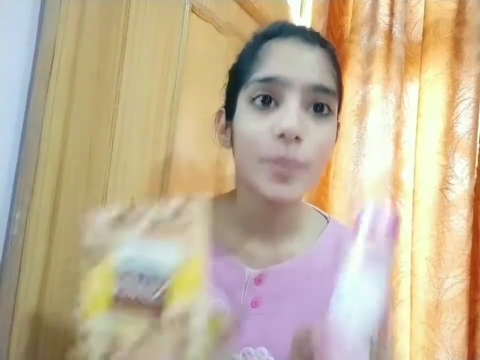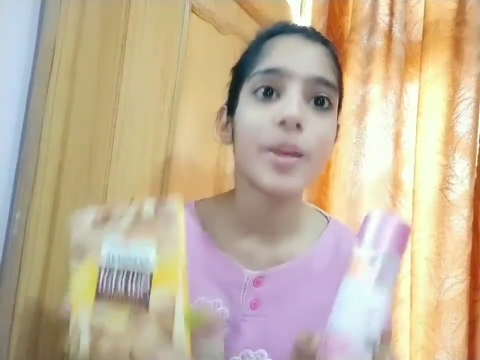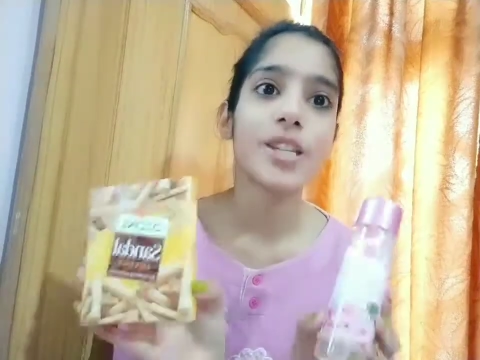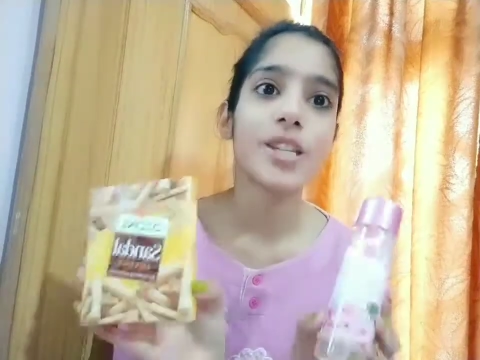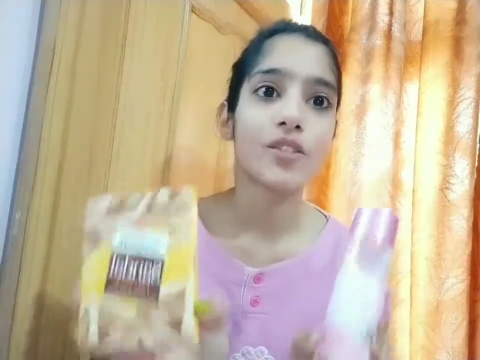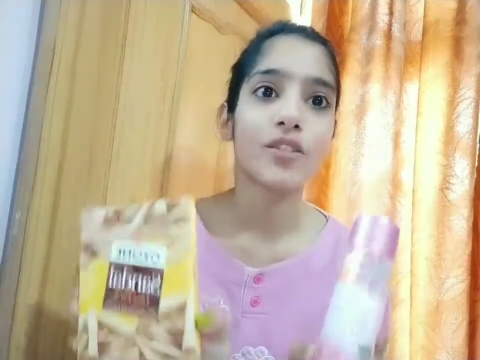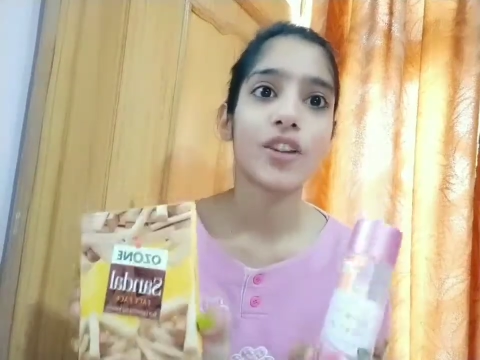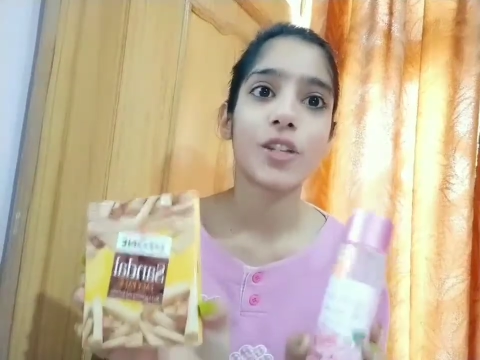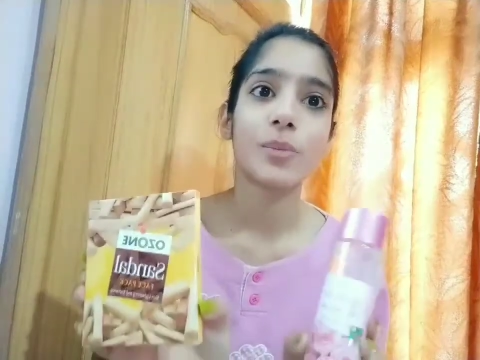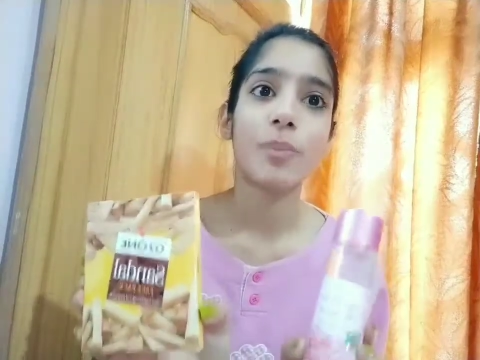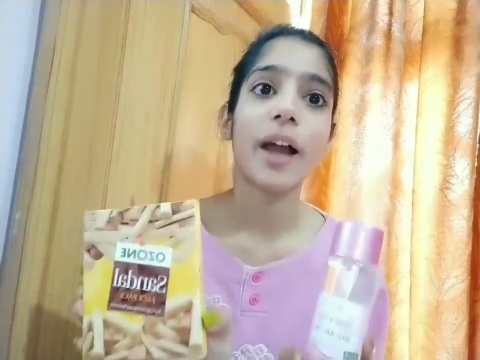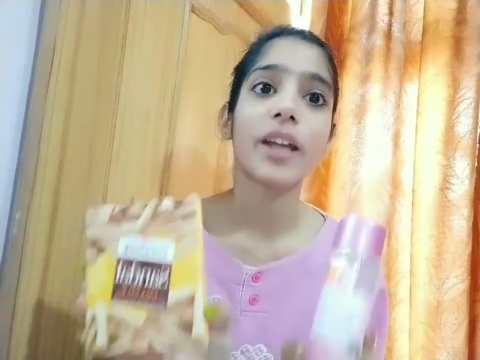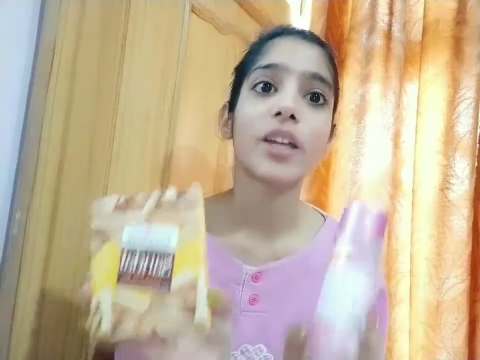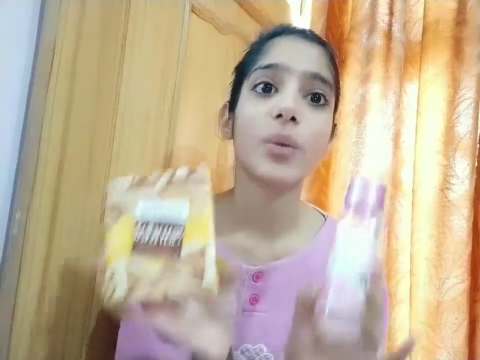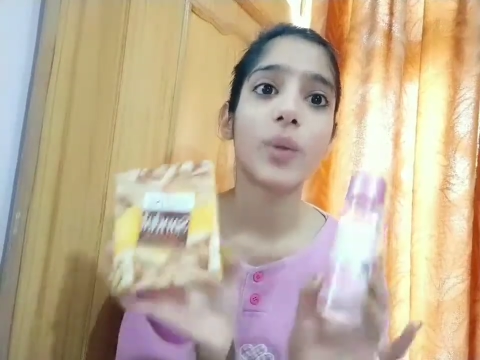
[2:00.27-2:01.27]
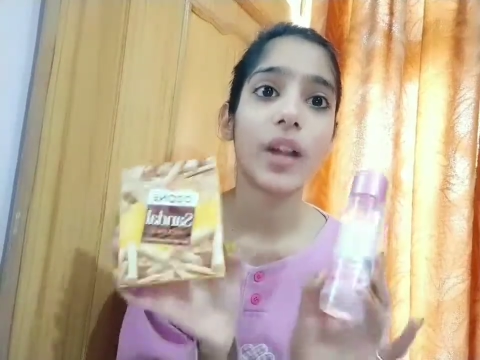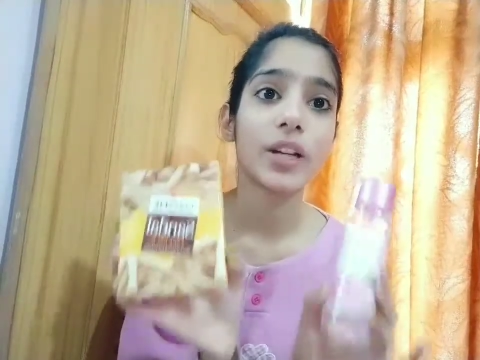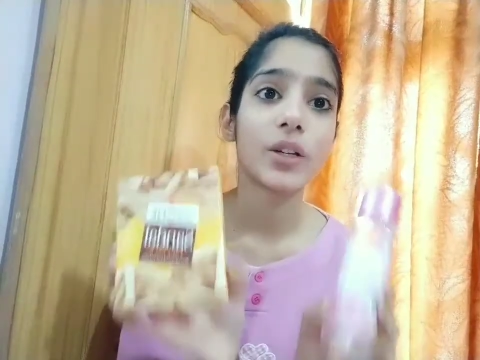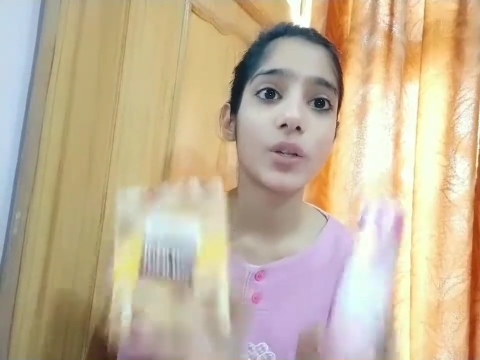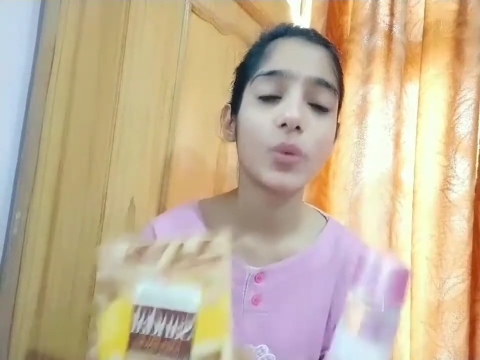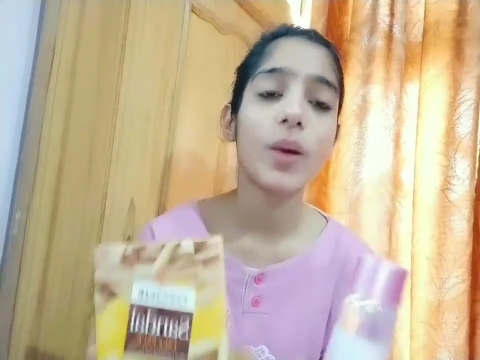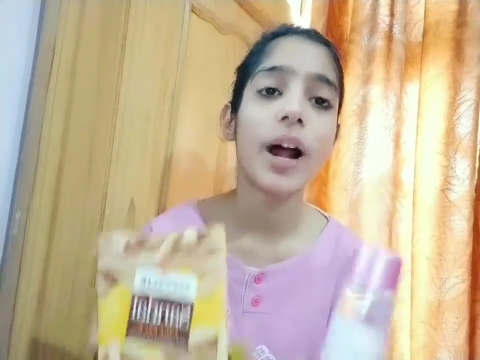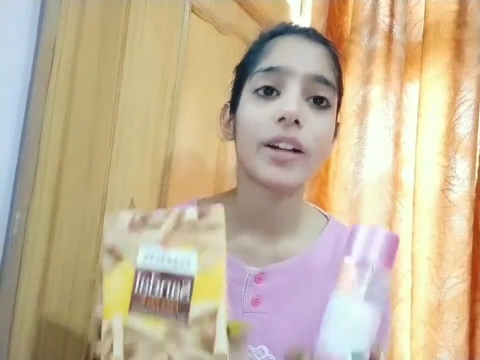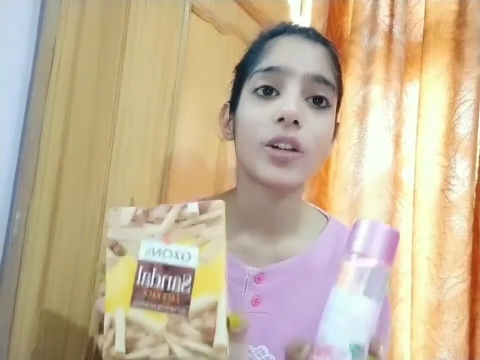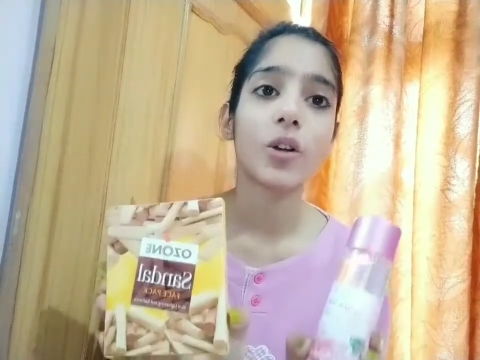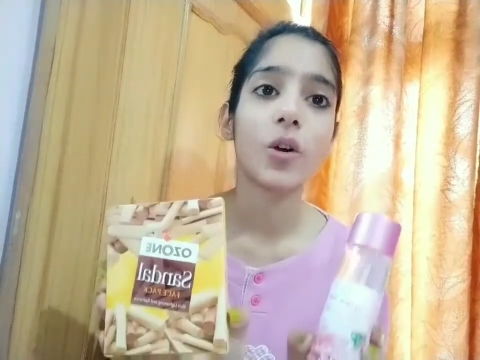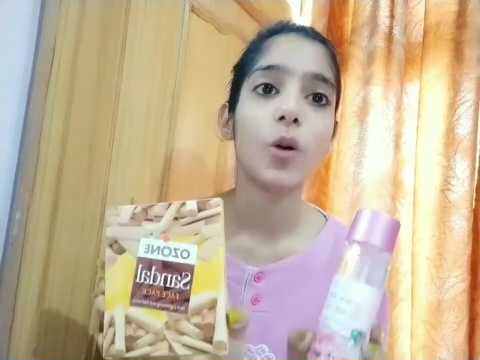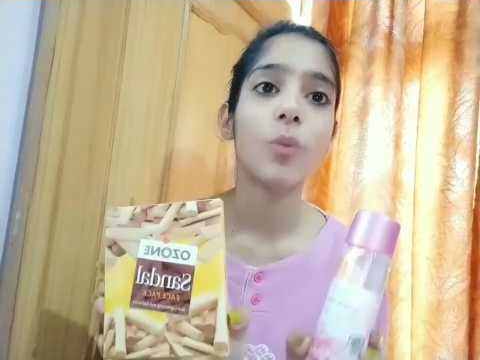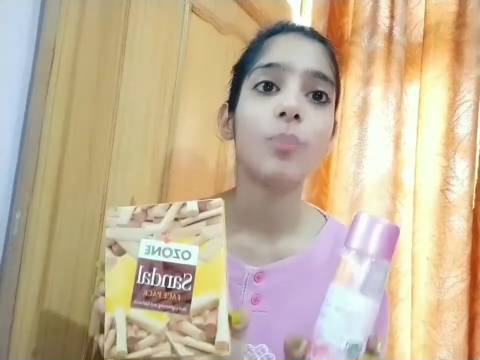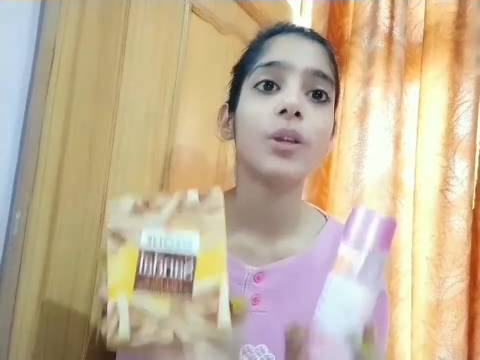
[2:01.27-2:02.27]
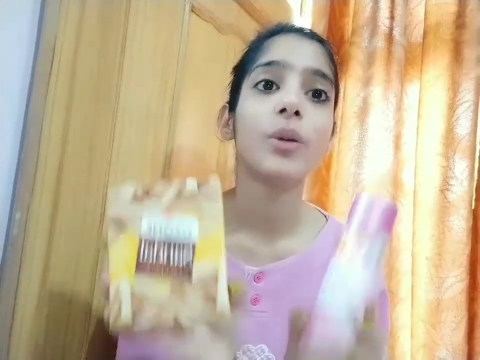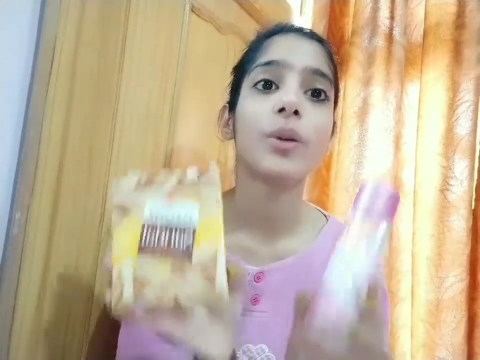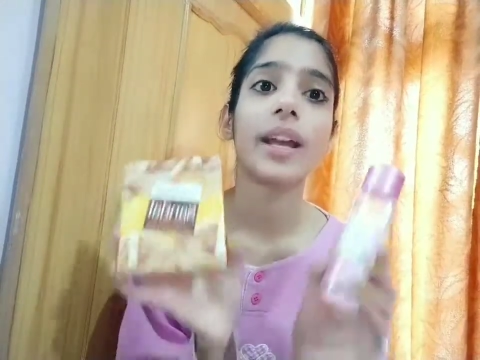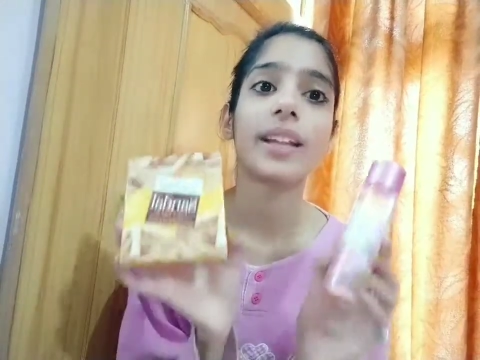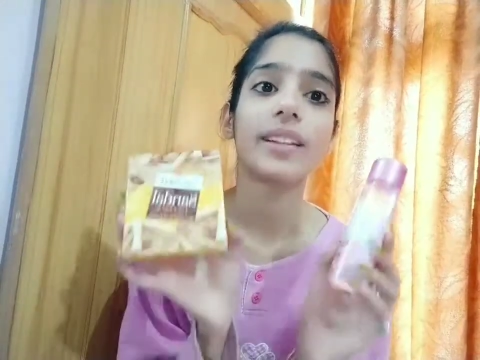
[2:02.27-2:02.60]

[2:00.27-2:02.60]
face pack you can do at home. You can